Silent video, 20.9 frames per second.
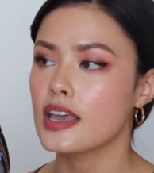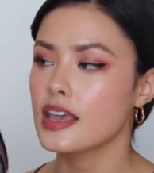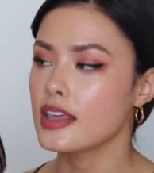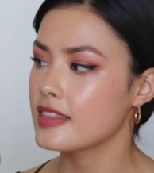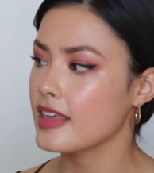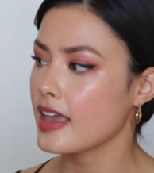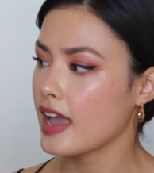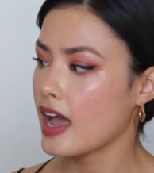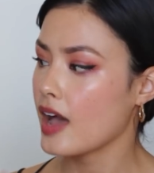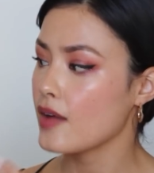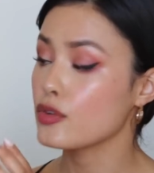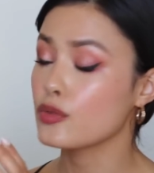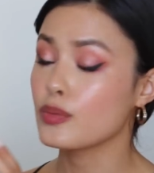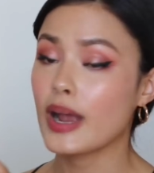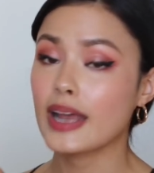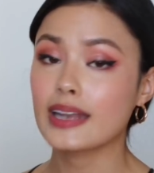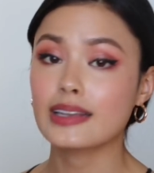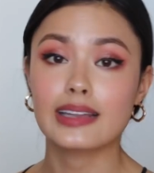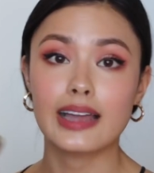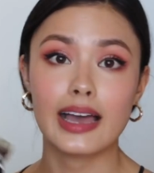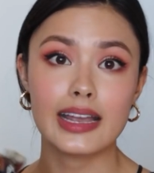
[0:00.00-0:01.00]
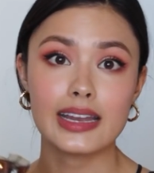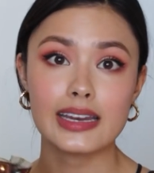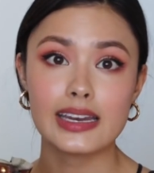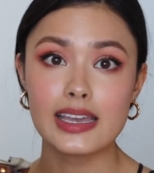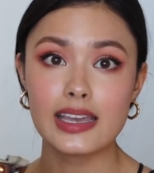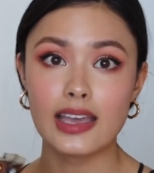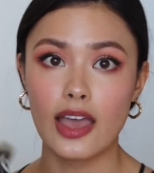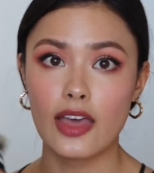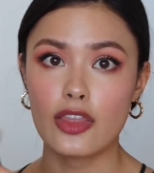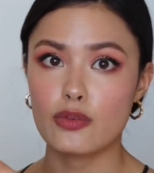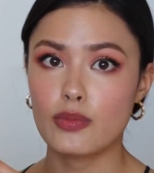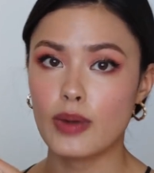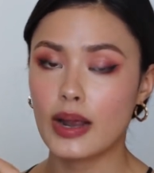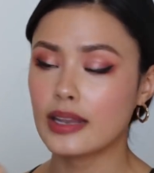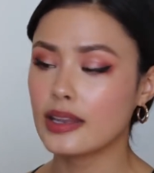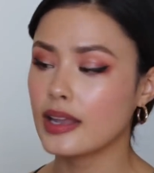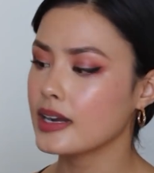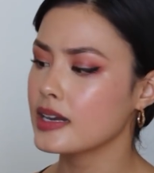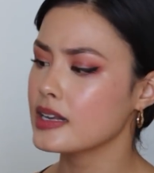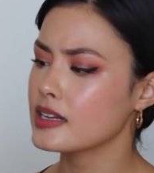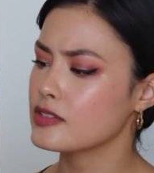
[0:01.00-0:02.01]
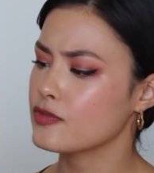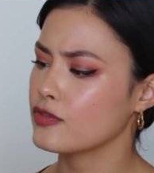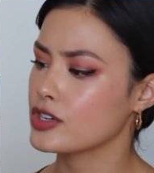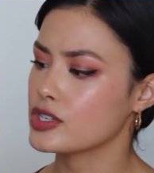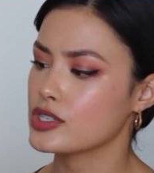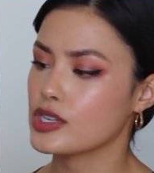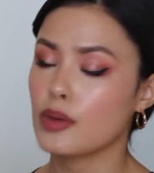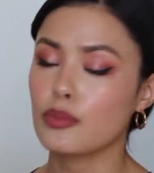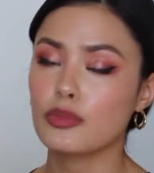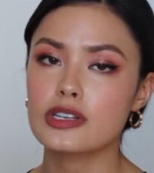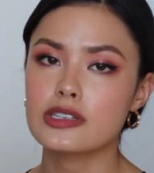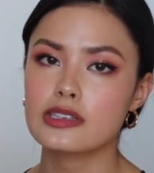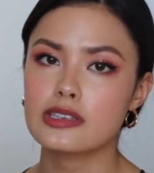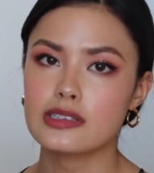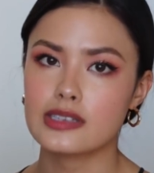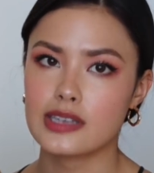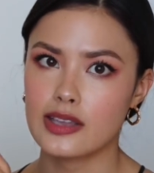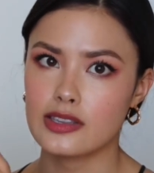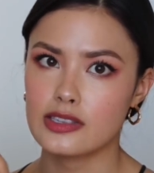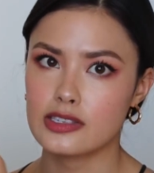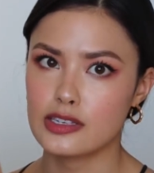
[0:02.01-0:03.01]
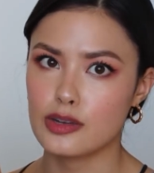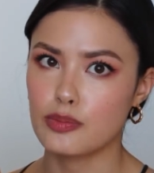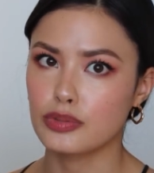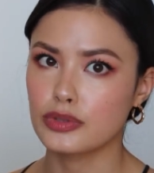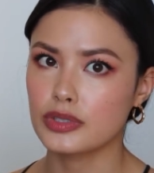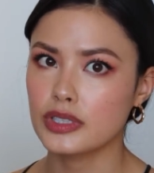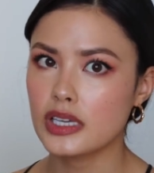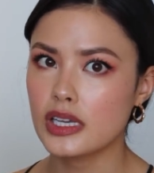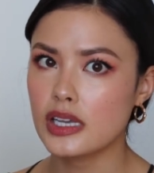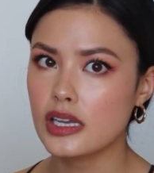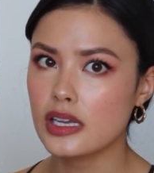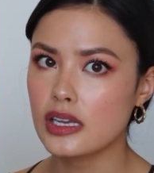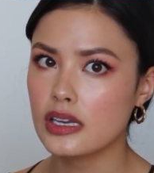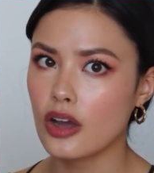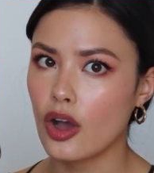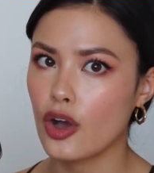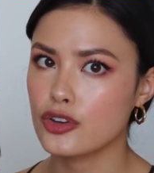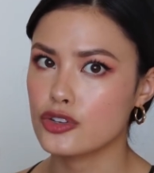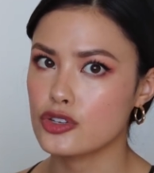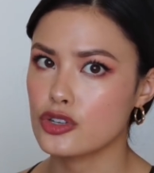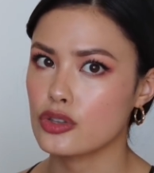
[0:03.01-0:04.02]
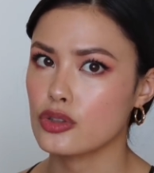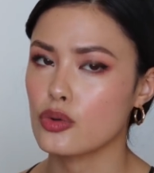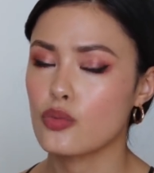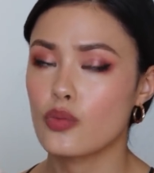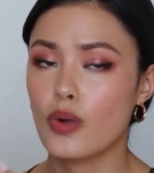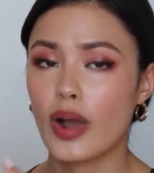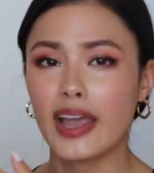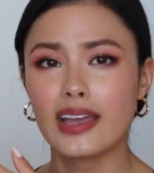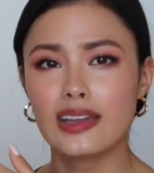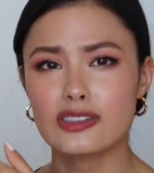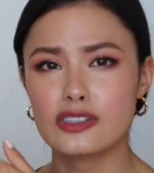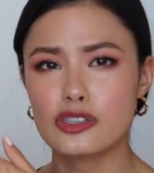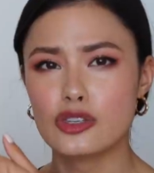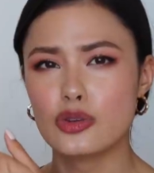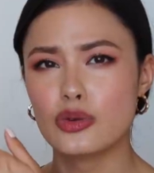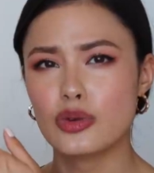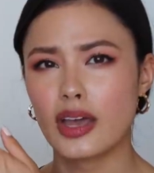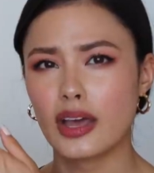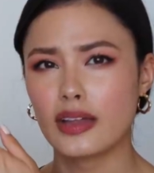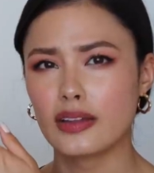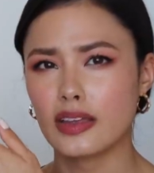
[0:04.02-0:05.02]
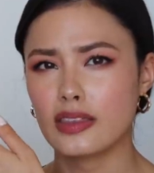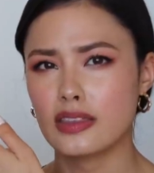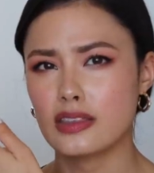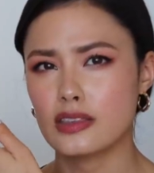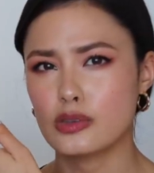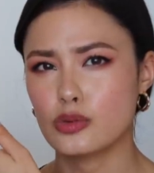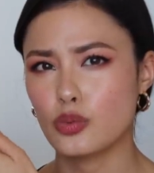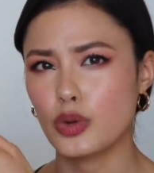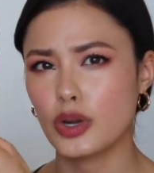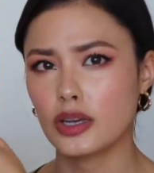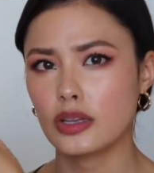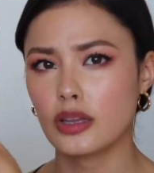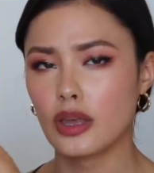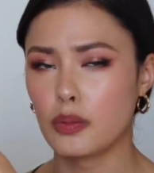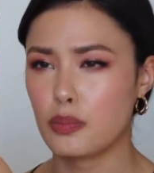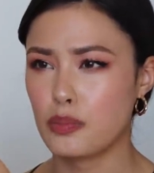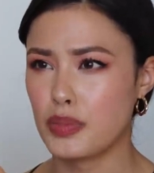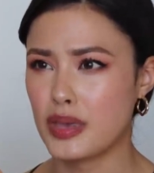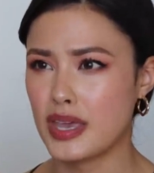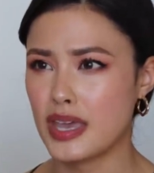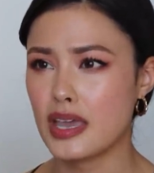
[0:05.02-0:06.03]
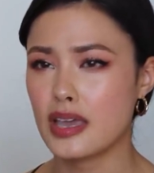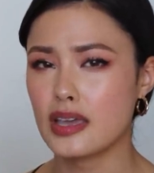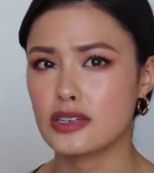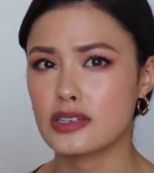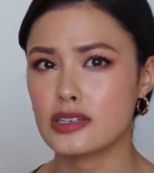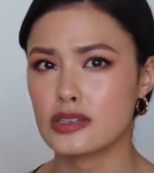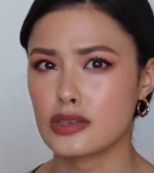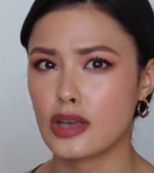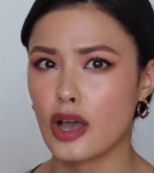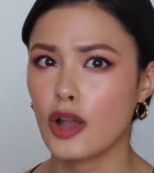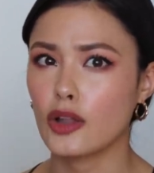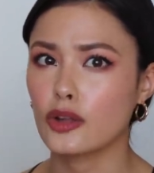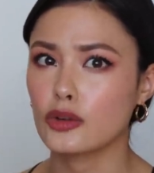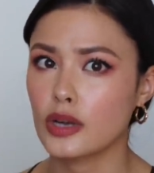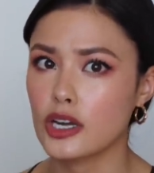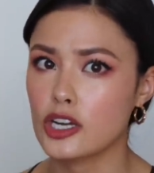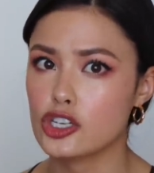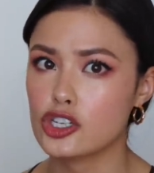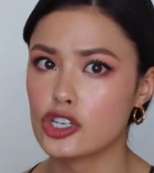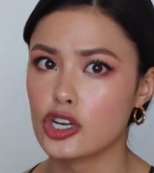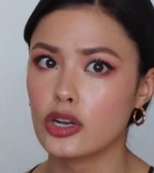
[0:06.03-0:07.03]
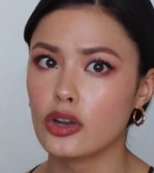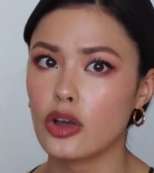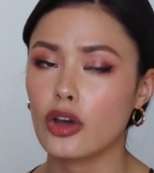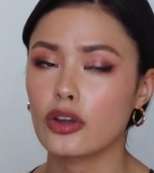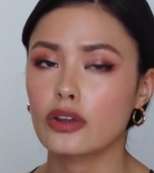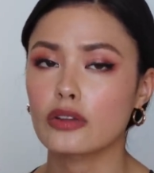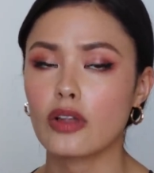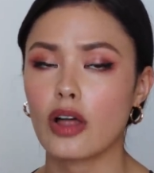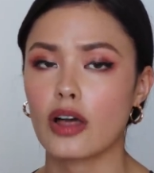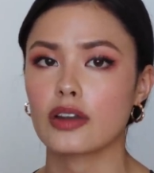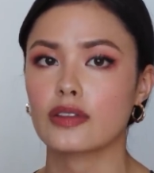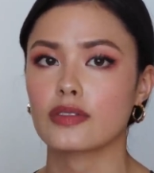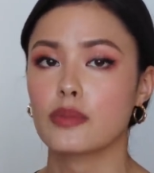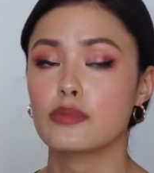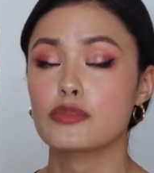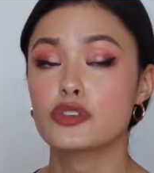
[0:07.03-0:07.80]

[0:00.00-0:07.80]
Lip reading: they have a red lining, and the red lining for some reason tends to bleed onto the white, so you get like this weird like pink discoloration on a lot of them.